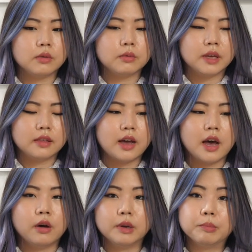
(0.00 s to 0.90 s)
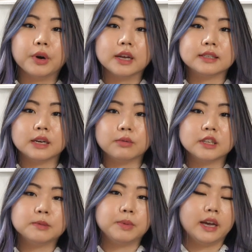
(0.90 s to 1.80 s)
with how impressed I
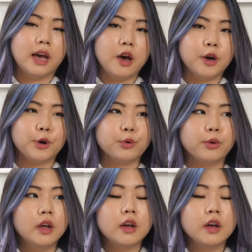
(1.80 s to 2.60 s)
was by how